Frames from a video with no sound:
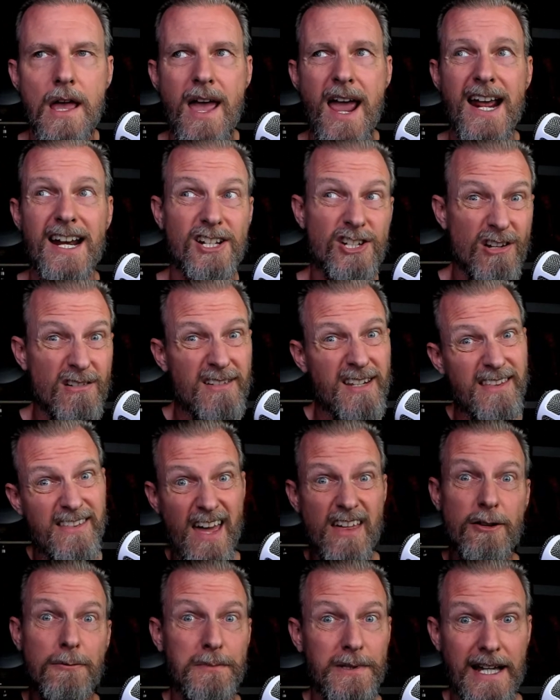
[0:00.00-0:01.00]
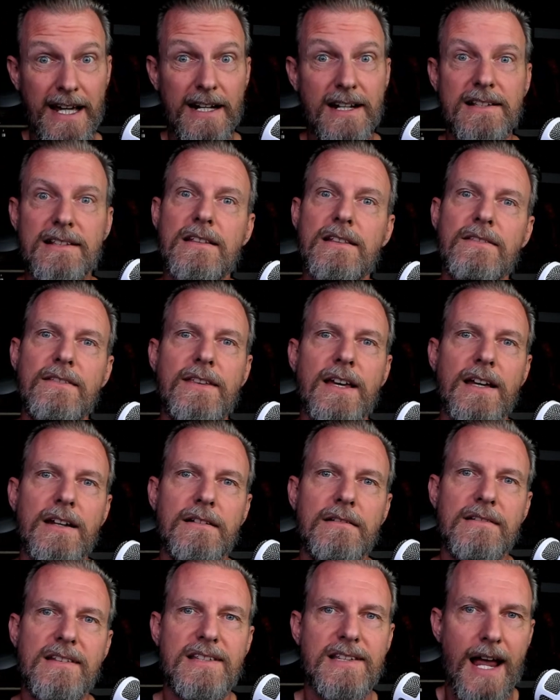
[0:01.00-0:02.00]
And it's usually the other planets that
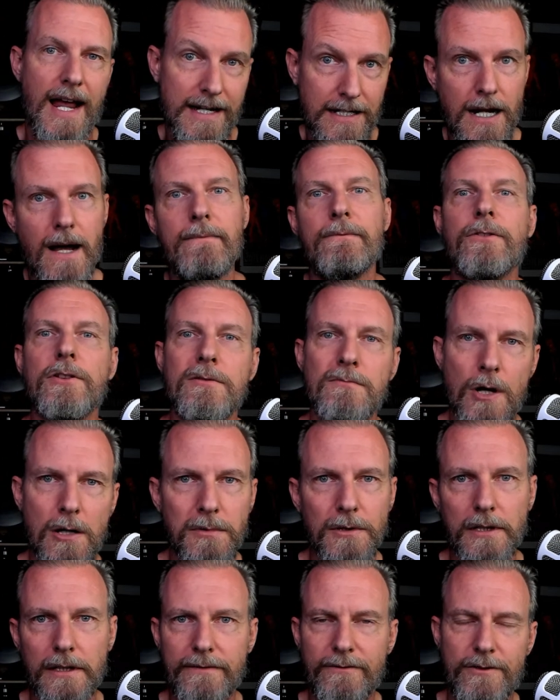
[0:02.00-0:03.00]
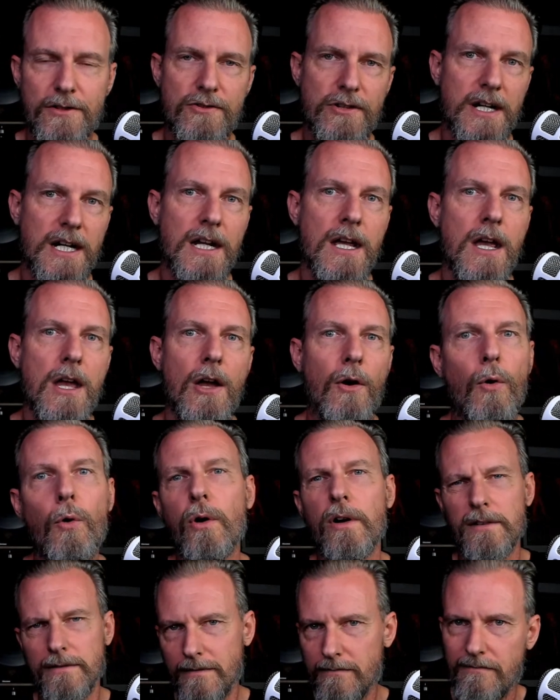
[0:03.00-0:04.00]
sign up for the mobile infantry
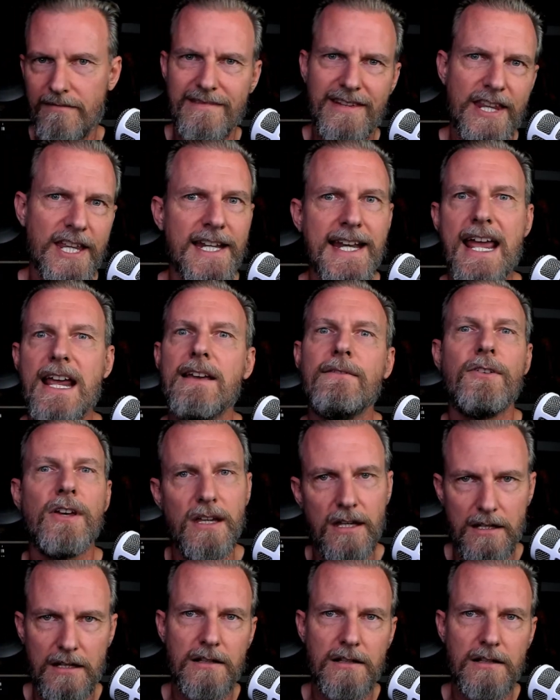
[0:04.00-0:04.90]
or the Navy,